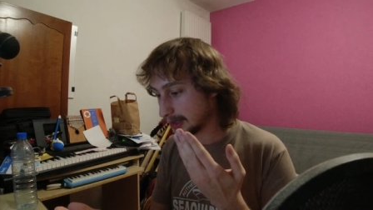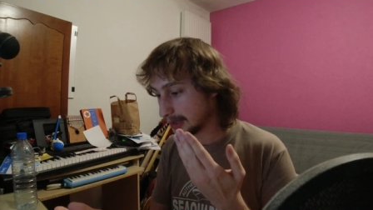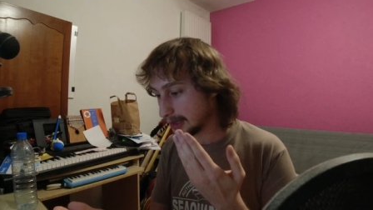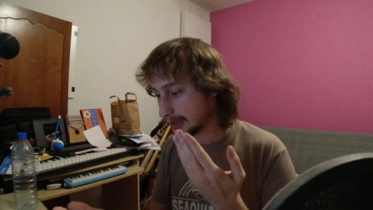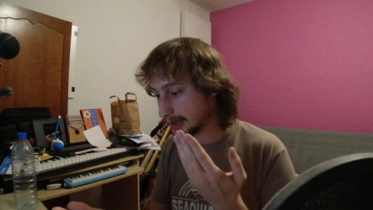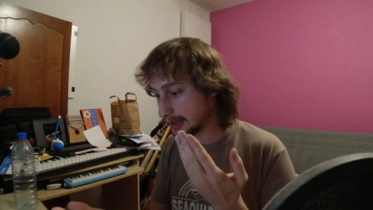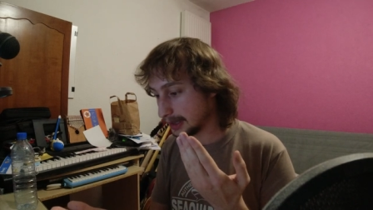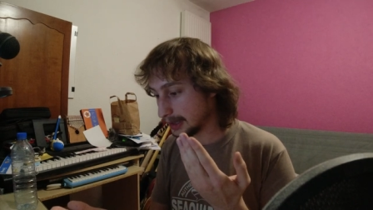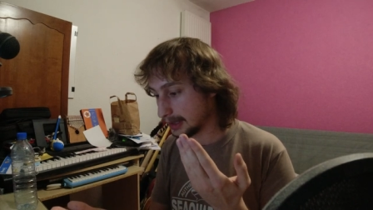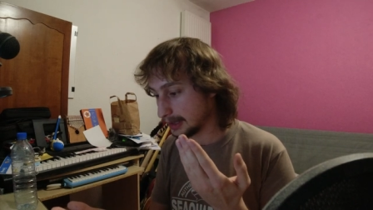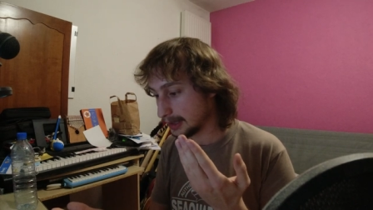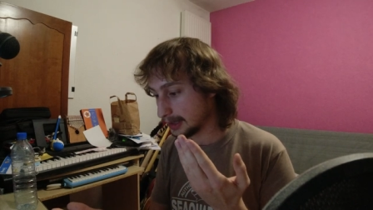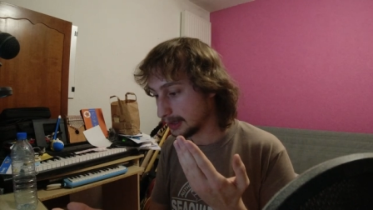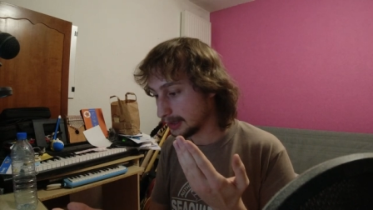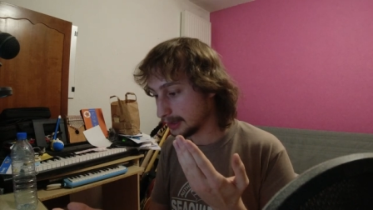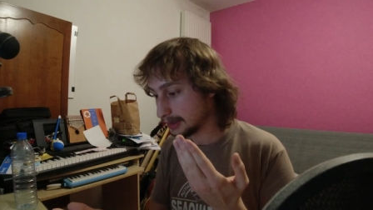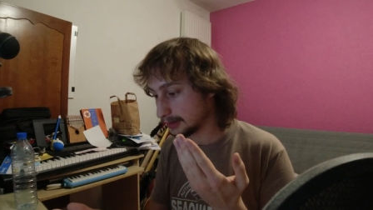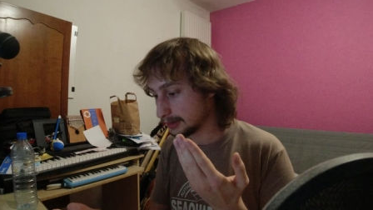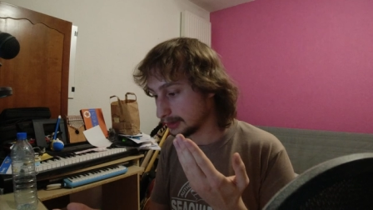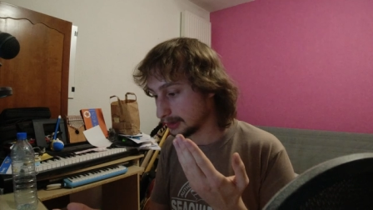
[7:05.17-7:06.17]

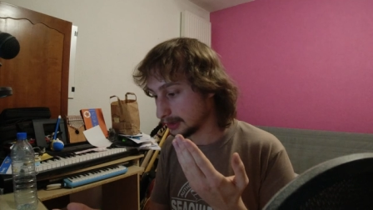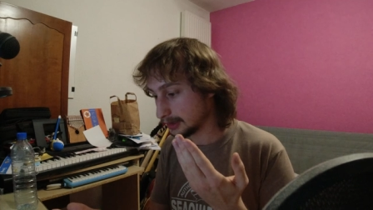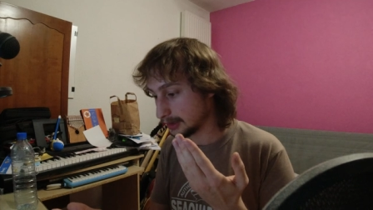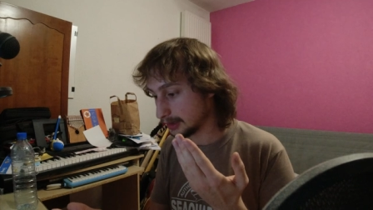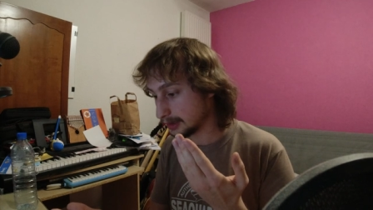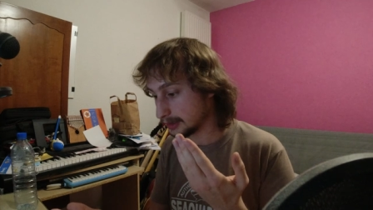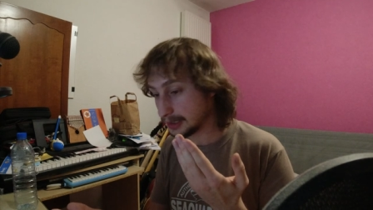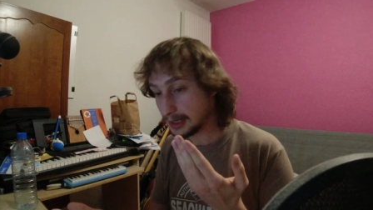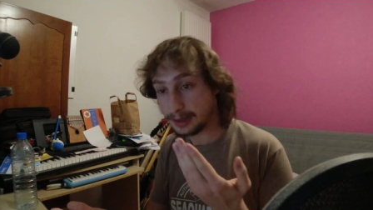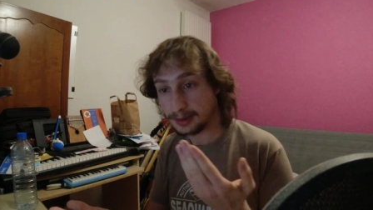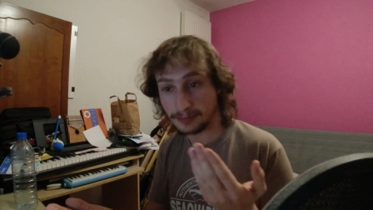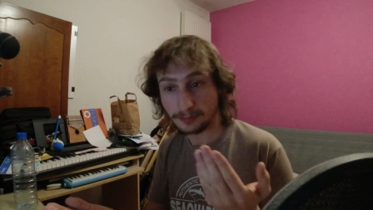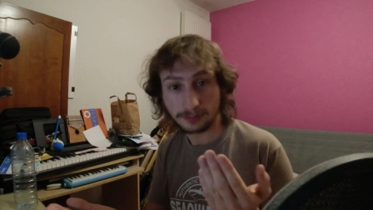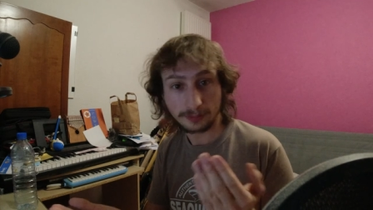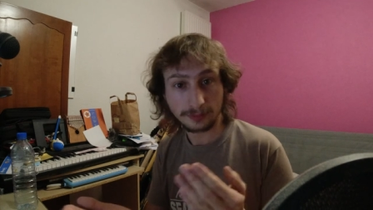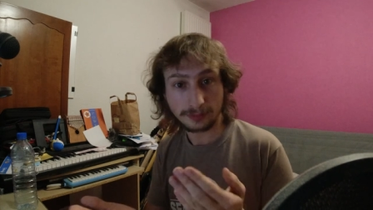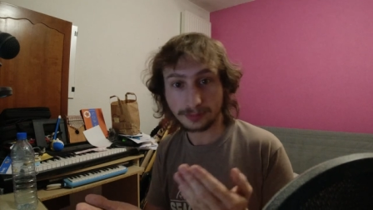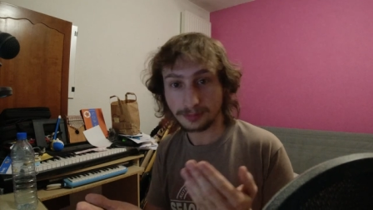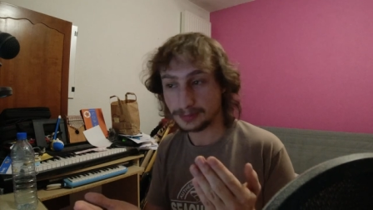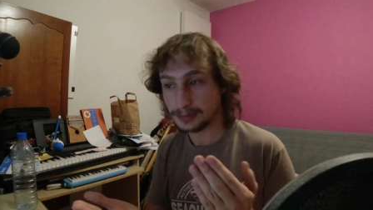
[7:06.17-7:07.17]
And uh, yeah,
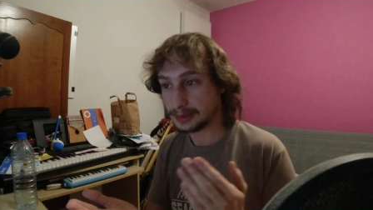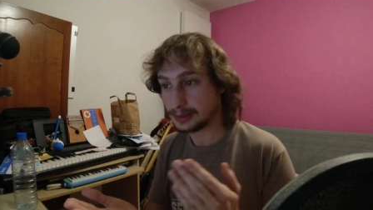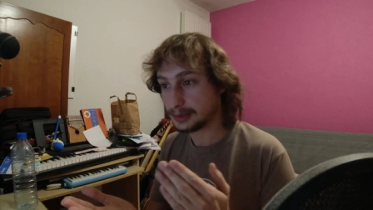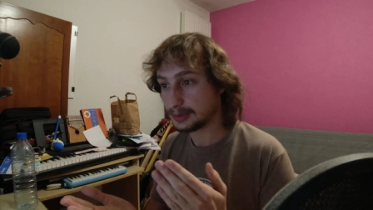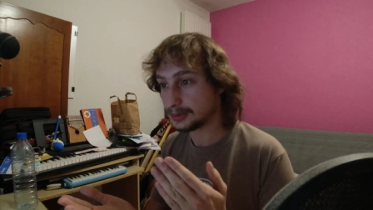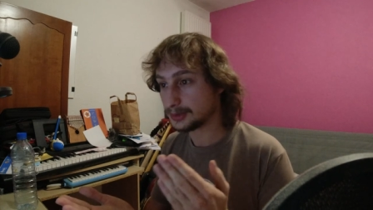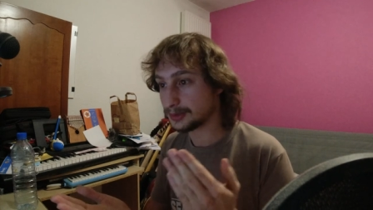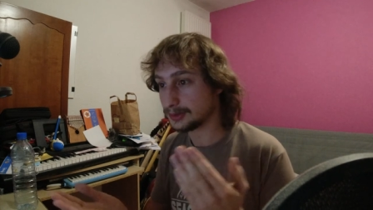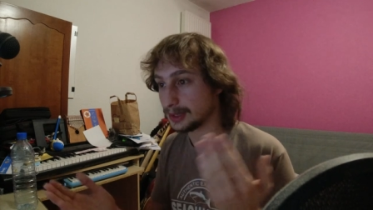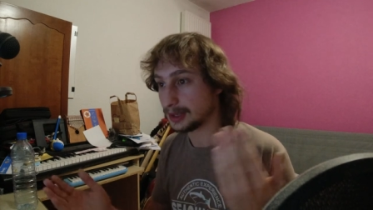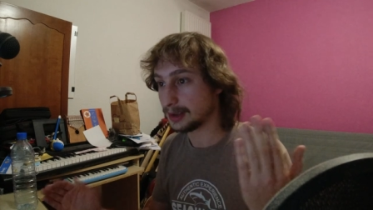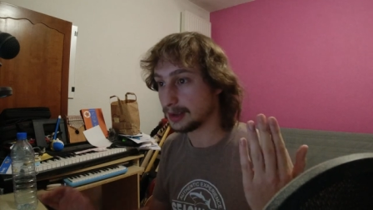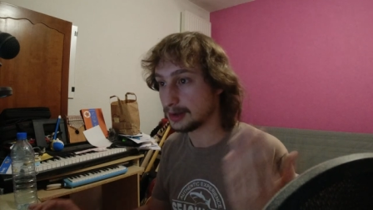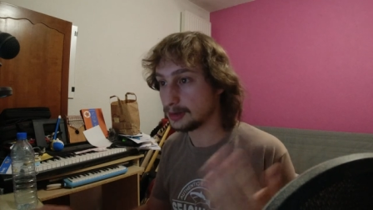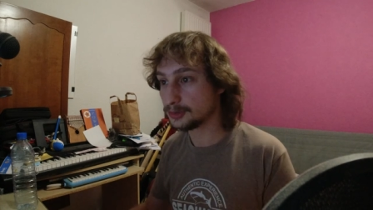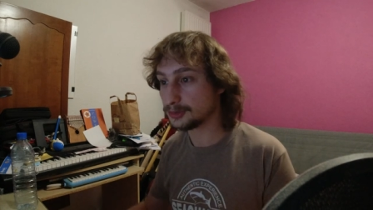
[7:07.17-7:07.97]
uh, so yeah, I do